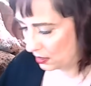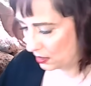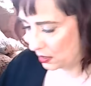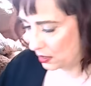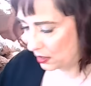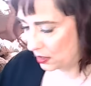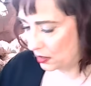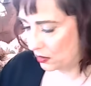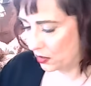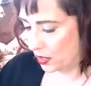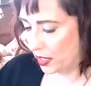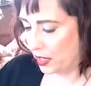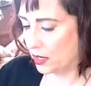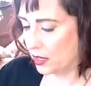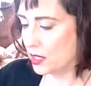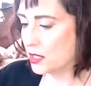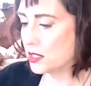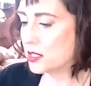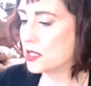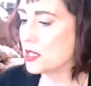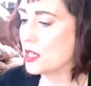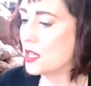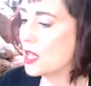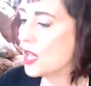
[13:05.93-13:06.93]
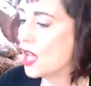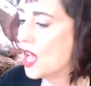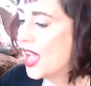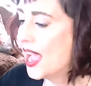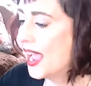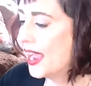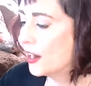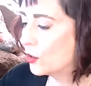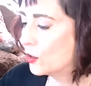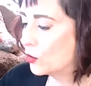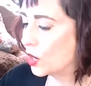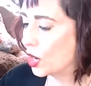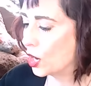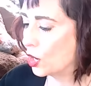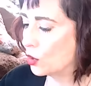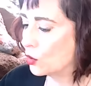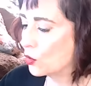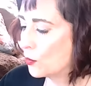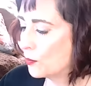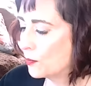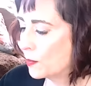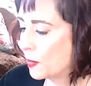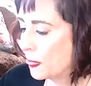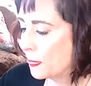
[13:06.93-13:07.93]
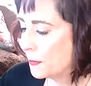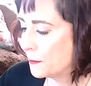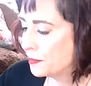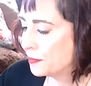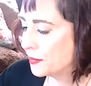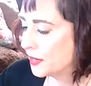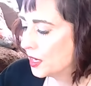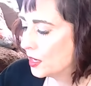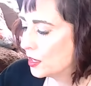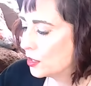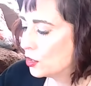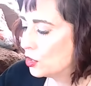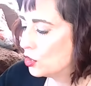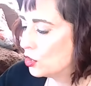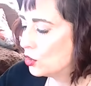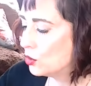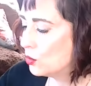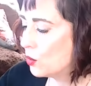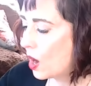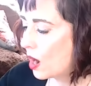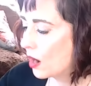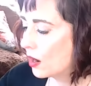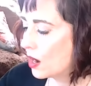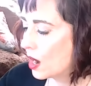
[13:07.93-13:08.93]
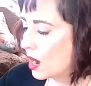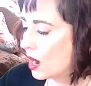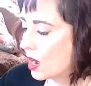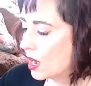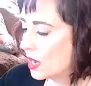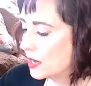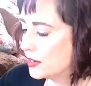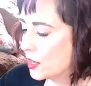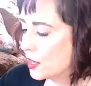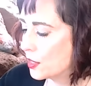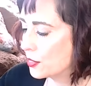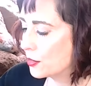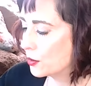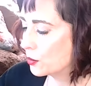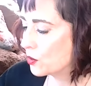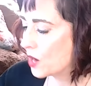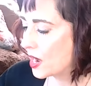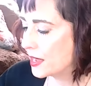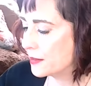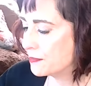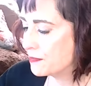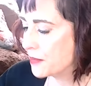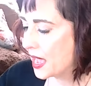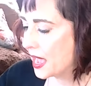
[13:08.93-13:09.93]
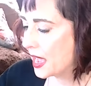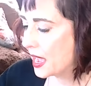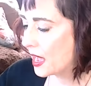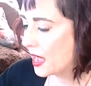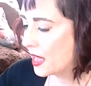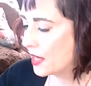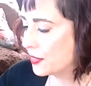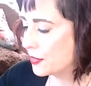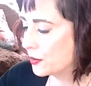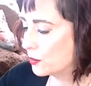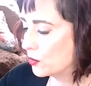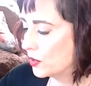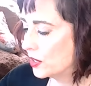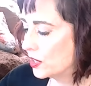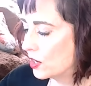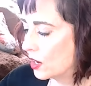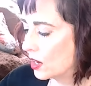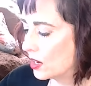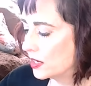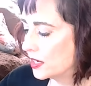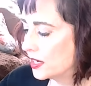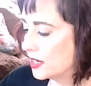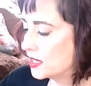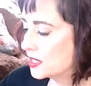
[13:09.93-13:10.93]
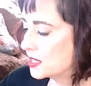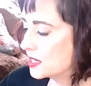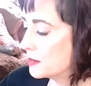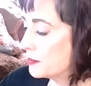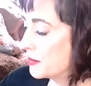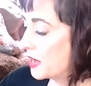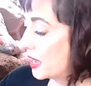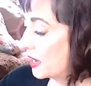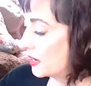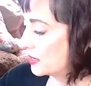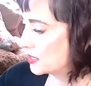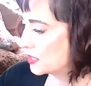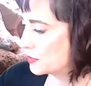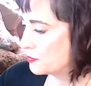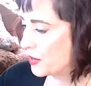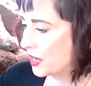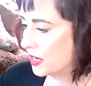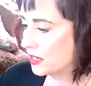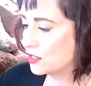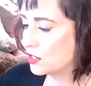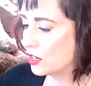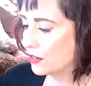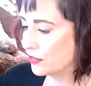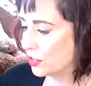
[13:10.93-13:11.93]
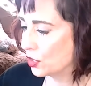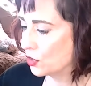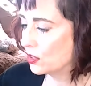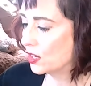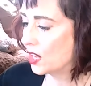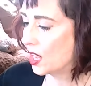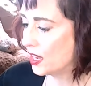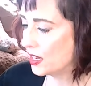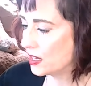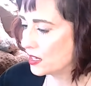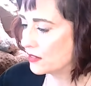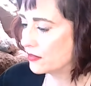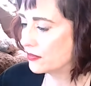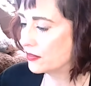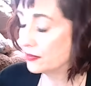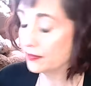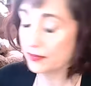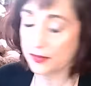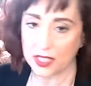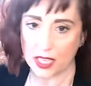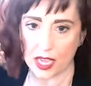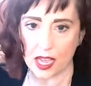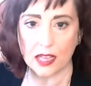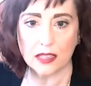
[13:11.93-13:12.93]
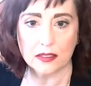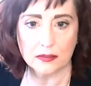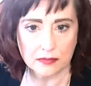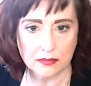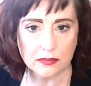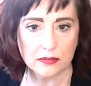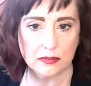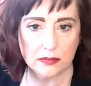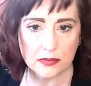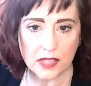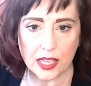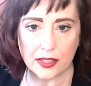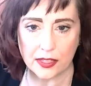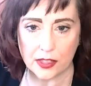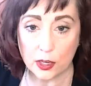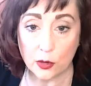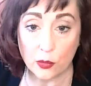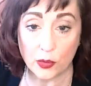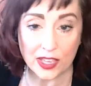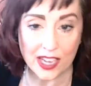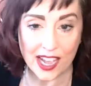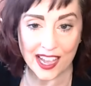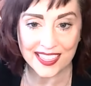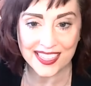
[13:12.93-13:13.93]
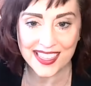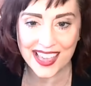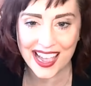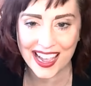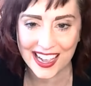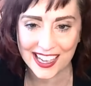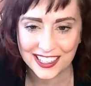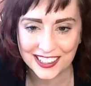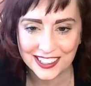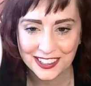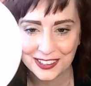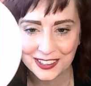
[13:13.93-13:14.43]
Okay, let's see. Arrow. You are on the right path regarding some aspect of your life. Yeah, I think we got that.